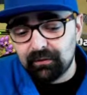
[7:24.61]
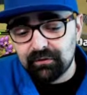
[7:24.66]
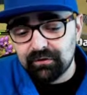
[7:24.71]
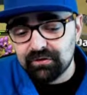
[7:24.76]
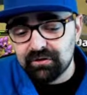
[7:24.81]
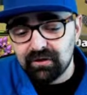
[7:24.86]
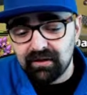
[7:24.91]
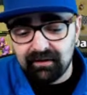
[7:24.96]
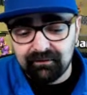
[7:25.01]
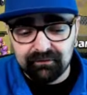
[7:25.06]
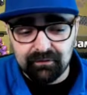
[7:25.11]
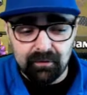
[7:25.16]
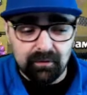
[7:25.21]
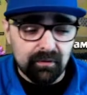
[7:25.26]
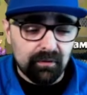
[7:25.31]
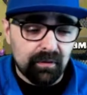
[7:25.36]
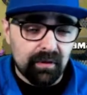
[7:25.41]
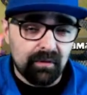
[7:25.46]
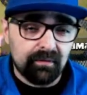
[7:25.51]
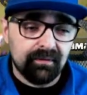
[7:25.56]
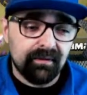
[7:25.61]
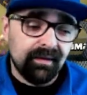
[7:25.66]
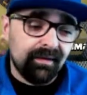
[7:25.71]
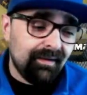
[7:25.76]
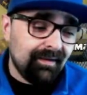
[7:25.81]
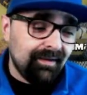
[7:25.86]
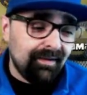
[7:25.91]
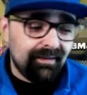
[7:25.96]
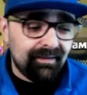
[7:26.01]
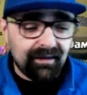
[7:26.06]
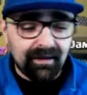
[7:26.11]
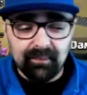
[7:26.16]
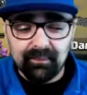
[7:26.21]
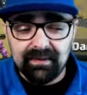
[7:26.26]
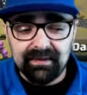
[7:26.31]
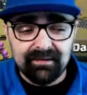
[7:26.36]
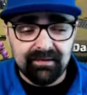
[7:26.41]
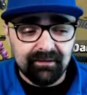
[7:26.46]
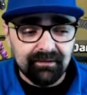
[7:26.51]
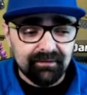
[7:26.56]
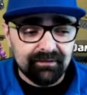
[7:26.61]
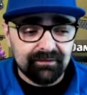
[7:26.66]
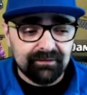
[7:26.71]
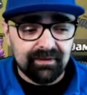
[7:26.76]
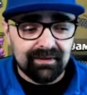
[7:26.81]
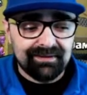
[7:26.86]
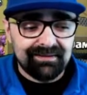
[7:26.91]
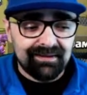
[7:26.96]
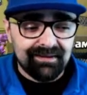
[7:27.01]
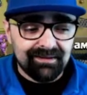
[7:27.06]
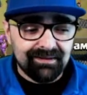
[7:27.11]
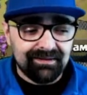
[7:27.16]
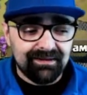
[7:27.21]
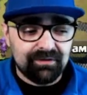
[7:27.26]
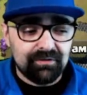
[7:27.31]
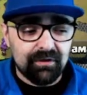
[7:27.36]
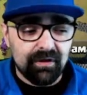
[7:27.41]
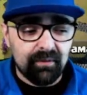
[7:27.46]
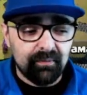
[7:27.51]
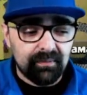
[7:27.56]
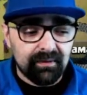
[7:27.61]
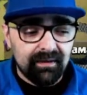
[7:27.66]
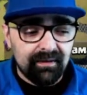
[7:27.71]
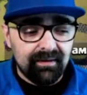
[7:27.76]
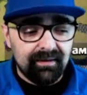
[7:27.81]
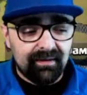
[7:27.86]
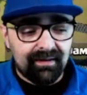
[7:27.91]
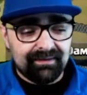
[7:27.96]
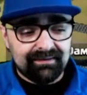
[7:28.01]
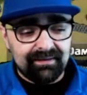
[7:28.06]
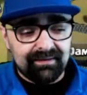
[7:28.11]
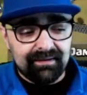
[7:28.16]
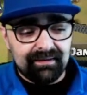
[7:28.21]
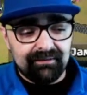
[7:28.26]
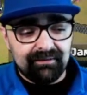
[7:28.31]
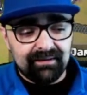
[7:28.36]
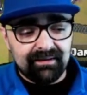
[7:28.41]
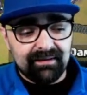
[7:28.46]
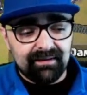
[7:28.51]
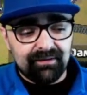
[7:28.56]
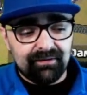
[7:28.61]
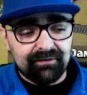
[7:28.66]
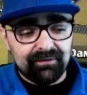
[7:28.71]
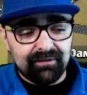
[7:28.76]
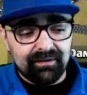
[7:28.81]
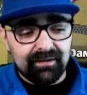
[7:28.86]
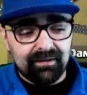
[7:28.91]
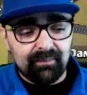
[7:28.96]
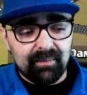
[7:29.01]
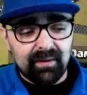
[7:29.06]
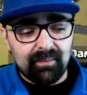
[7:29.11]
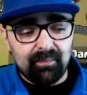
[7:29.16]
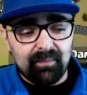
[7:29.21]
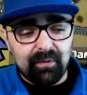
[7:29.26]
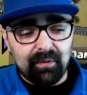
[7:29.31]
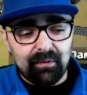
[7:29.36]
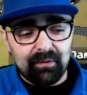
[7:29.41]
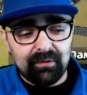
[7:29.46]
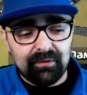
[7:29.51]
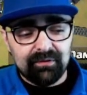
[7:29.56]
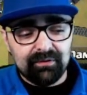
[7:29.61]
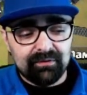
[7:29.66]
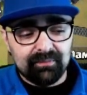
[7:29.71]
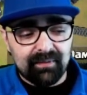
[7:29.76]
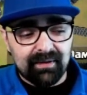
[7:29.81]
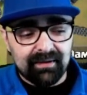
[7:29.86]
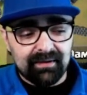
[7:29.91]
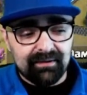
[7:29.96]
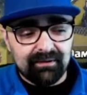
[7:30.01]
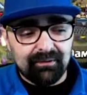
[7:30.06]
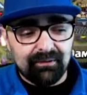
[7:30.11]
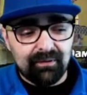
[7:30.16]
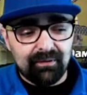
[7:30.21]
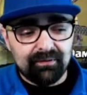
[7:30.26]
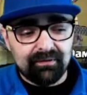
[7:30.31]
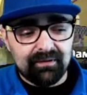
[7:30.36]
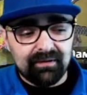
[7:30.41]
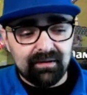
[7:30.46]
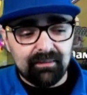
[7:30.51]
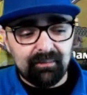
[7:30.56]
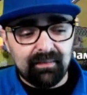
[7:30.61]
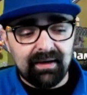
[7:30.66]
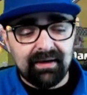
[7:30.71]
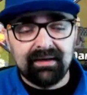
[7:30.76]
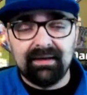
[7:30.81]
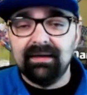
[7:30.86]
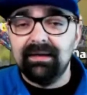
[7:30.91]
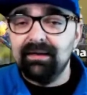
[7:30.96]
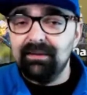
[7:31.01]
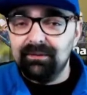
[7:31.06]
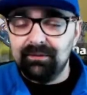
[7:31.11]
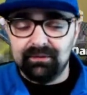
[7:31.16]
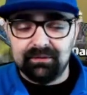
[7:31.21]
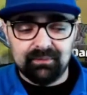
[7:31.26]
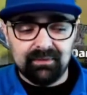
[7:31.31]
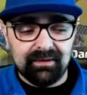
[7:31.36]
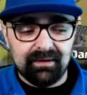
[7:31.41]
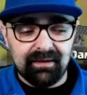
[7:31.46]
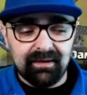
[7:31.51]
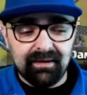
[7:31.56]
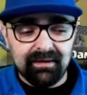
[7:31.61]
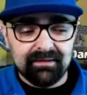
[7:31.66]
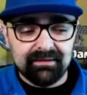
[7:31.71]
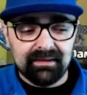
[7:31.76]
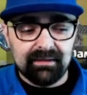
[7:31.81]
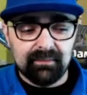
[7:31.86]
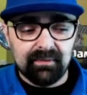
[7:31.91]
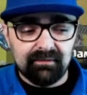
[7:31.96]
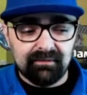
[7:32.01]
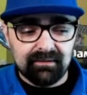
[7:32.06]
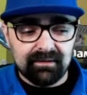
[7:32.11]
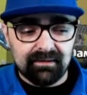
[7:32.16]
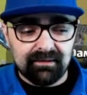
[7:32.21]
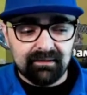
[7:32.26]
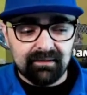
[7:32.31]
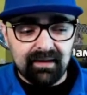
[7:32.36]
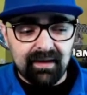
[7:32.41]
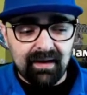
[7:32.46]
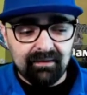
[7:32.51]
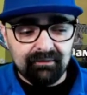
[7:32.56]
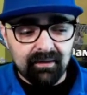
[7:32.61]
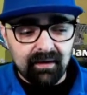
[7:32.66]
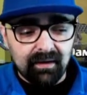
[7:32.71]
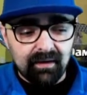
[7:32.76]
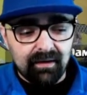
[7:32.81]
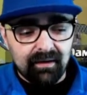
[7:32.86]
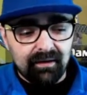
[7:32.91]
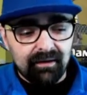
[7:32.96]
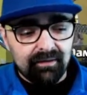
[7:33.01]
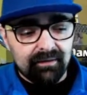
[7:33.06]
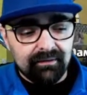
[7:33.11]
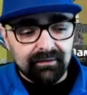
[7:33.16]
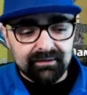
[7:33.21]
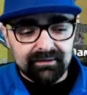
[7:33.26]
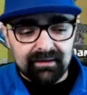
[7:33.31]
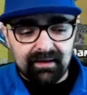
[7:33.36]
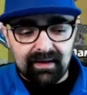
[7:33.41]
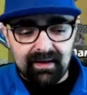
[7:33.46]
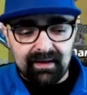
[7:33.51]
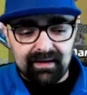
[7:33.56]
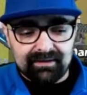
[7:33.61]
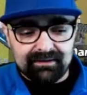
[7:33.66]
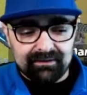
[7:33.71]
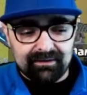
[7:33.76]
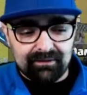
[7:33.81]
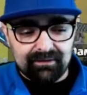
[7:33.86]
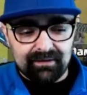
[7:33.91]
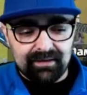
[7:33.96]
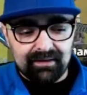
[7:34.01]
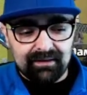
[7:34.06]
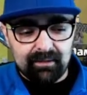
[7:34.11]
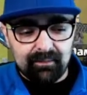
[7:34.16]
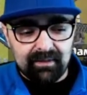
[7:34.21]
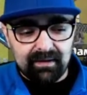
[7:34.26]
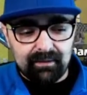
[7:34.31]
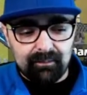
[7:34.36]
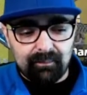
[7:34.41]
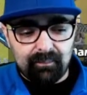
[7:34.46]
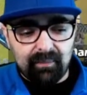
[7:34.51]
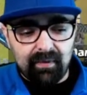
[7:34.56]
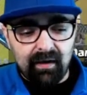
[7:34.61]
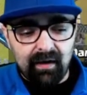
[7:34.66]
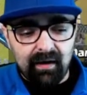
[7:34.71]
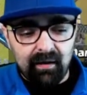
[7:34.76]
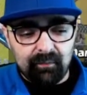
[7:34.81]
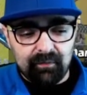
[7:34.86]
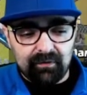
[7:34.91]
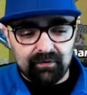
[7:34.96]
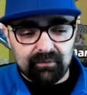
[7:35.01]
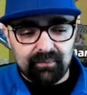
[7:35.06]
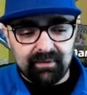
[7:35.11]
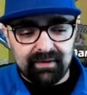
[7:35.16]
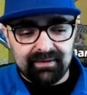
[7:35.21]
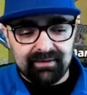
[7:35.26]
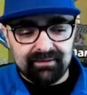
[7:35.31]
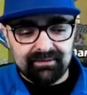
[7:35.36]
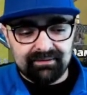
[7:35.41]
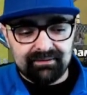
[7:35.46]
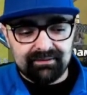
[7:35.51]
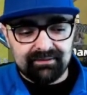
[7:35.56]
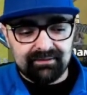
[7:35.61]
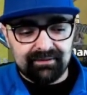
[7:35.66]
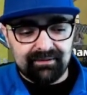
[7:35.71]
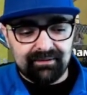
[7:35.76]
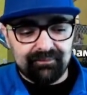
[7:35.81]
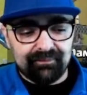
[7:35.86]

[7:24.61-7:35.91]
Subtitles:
just left all alone. Not a big deal. So I send in the jump, I send everything else in, my bowlers, my heroes, and then my healers behind to keep everything alive. Look at the hogs though, they end up getting pummeled by this